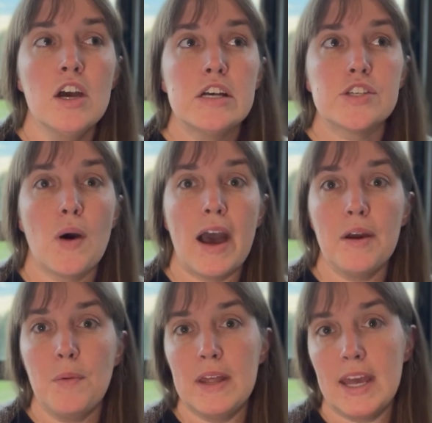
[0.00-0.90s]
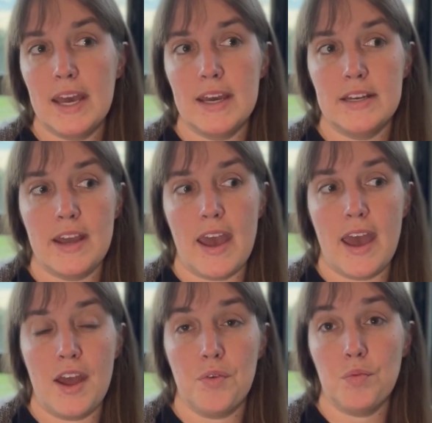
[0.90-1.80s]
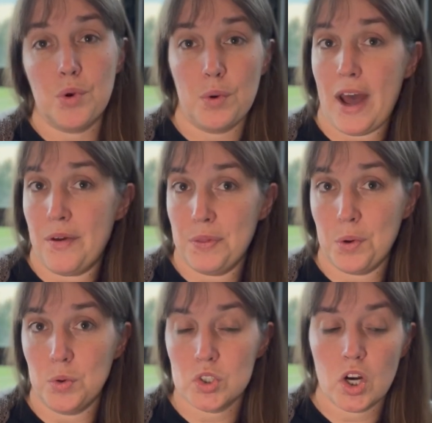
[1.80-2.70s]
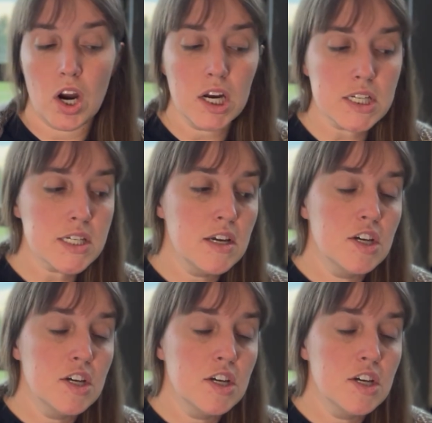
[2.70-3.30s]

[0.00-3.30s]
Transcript: So I went ahead and wrote out the whole chart.